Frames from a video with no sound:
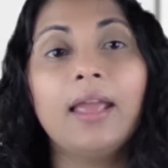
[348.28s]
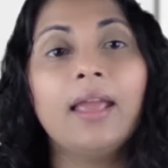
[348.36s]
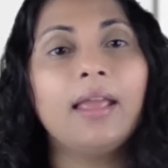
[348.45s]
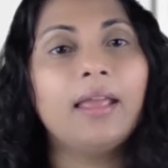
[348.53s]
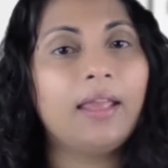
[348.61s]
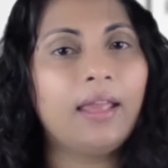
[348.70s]

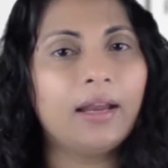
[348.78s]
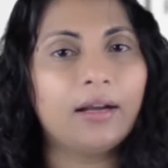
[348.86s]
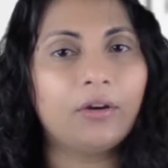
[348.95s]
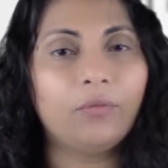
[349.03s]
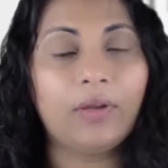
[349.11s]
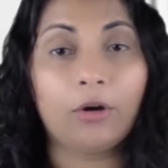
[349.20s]

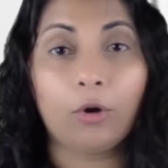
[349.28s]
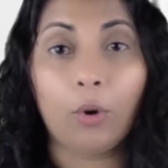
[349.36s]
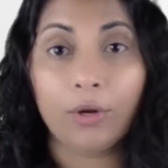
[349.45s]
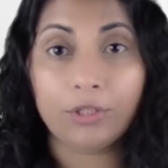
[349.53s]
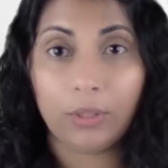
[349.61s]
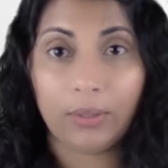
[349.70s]
Here we are
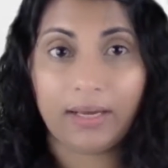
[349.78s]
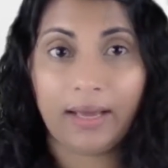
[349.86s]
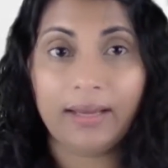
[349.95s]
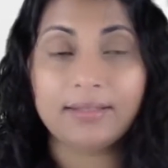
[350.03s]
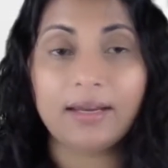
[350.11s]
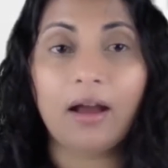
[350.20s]
going to look
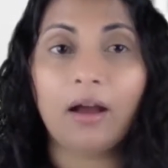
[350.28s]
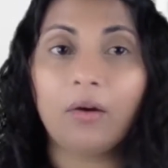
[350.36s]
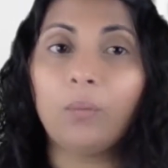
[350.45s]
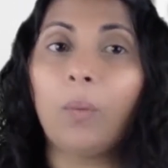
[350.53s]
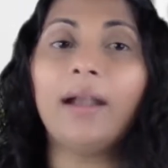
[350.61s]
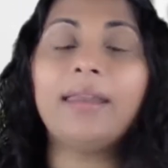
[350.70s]
at
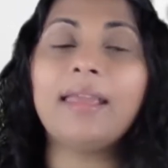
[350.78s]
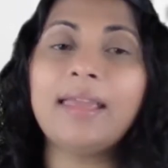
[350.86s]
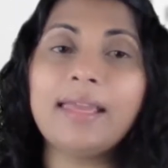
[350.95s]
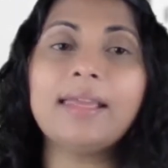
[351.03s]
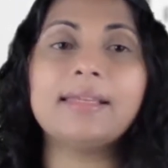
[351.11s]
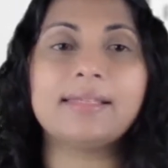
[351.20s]
what
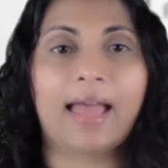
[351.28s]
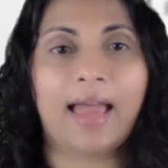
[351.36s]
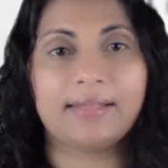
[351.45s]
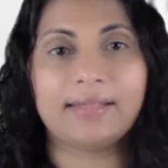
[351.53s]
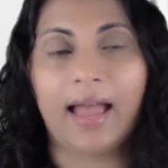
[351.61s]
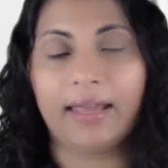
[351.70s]
is
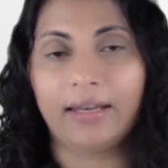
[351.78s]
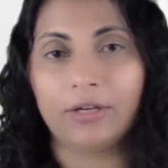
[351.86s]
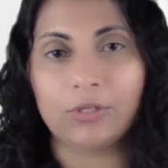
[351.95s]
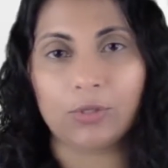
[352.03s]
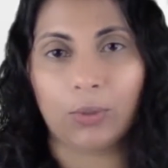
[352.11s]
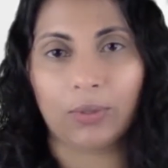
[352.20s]
anxiety
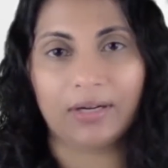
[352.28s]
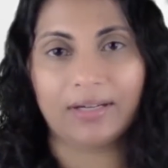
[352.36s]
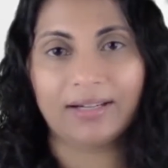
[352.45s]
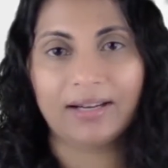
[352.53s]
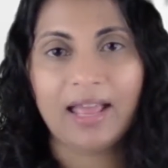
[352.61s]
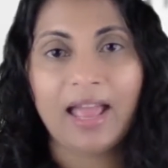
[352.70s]

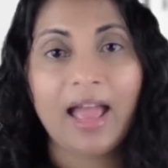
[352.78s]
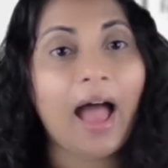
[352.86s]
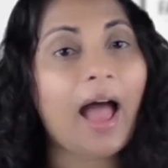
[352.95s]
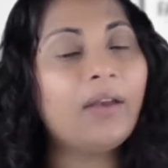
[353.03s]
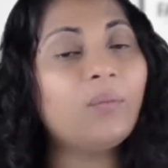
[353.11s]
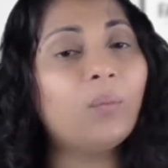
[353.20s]
disorder,
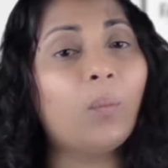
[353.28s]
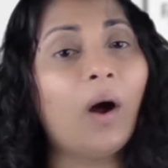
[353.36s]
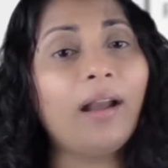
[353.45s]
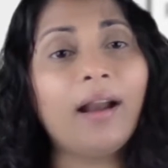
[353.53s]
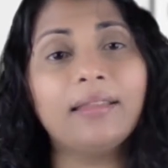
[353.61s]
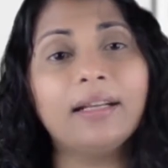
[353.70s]
and
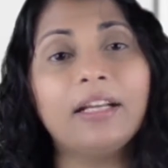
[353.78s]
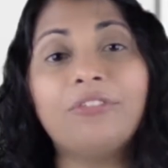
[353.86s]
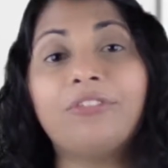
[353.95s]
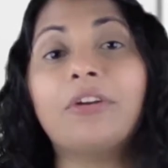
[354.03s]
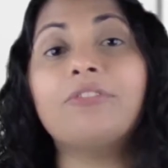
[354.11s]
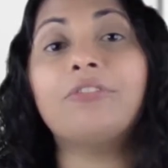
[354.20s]
what are the
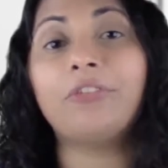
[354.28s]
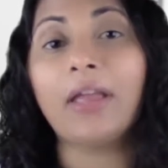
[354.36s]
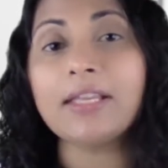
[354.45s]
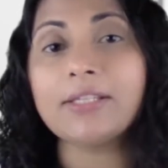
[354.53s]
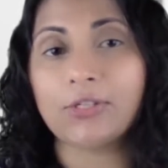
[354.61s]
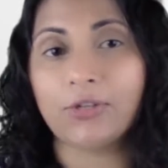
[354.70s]
different
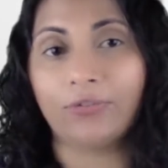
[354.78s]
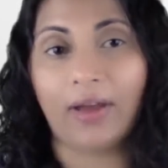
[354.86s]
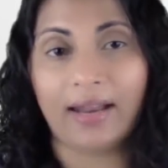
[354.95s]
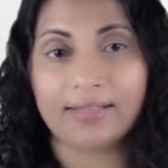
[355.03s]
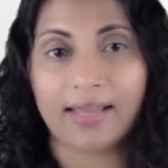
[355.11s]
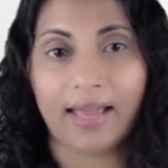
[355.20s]
phases of
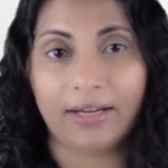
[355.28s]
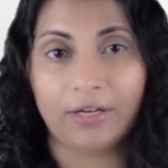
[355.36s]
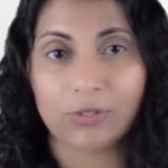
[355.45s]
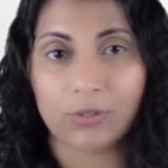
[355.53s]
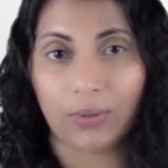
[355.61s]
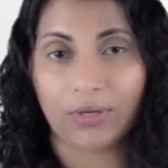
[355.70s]
anxiety
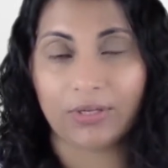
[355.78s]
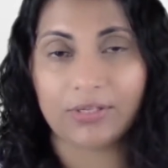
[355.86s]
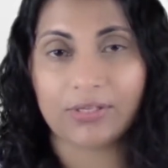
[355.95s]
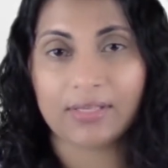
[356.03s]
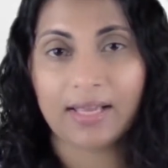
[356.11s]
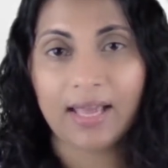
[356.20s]

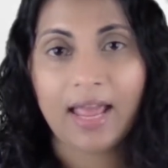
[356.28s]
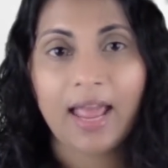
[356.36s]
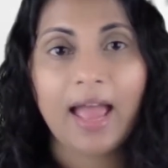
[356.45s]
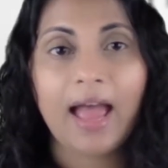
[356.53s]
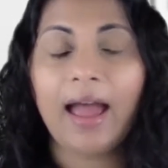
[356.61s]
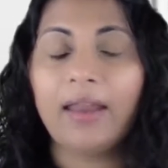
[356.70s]
disorders,
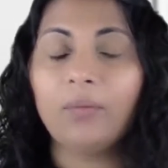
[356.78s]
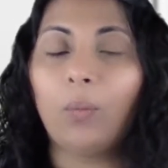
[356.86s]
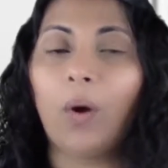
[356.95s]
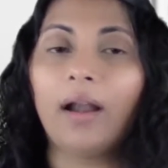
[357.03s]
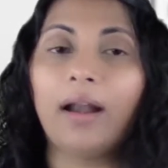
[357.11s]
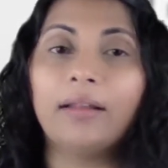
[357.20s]
and
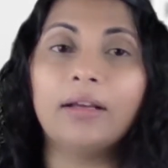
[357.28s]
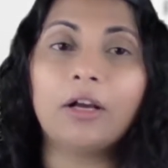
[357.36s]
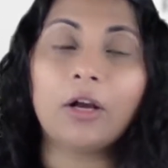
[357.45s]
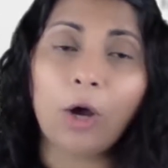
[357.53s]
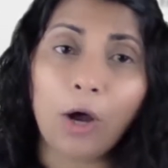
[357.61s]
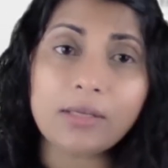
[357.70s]
what are the
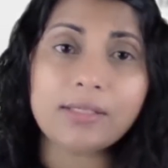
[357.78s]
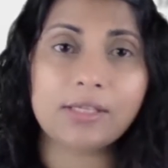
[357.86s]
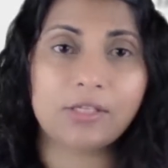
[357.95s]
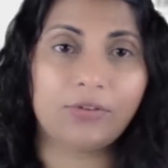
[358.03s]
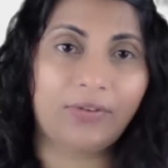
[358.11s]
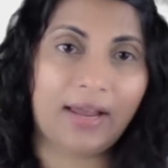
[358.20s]

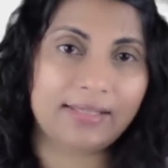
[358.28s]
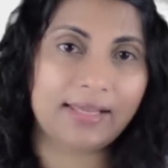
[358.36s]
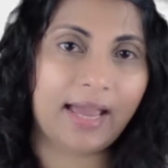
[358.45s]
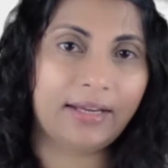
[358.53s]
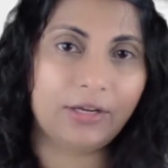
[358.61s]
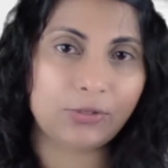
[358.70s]
causes of
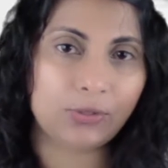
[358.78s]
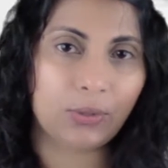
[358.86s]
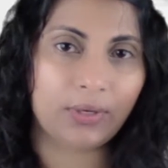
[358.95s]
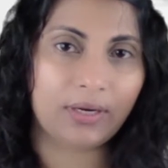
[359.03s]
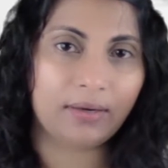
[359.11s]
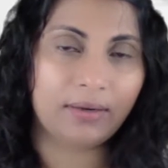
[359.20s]
anxiety
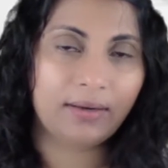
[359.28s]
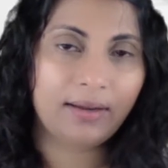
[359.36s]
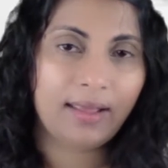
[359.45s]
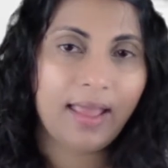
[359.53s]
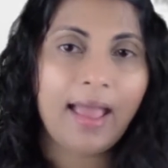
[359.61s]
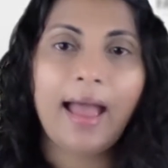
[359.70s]
disorder,
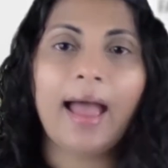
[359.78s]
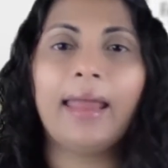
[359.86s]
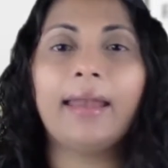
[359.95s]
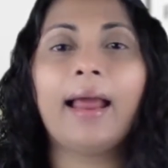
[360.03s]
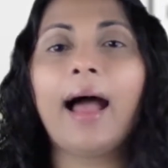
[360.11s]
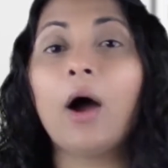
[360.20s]

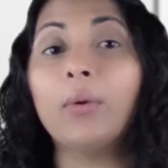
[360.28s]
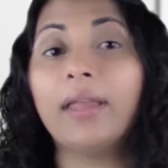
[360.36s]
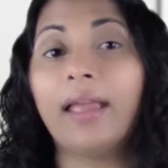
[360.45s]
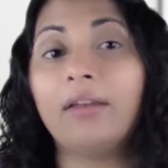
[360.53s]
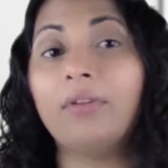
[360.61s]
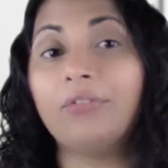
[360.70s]
and how
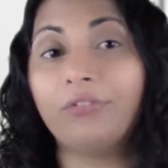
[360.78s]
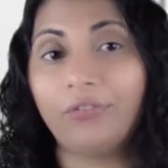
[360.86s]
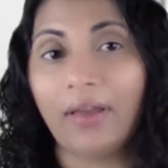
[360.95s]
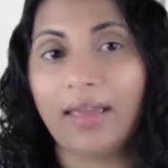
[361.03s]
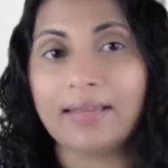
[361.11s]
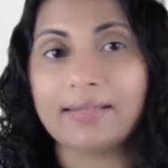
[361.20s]
can we
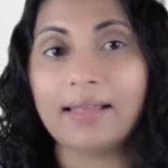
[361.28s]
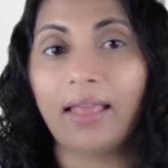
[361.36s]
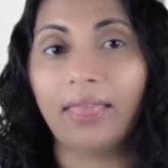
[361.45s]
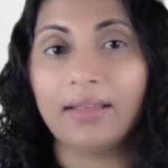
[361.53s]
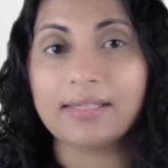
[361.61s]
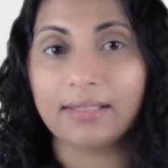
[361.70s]
face
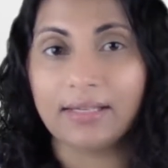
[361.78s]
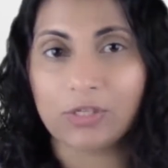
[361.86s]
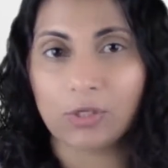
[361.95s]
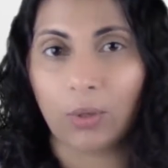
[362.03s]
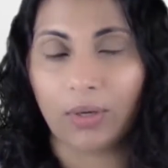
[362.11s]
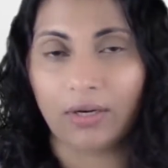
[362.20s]
this
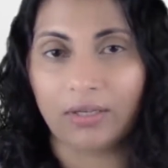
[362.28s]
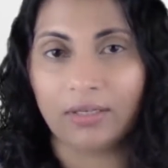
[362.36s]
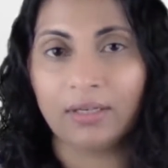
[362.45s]
disorder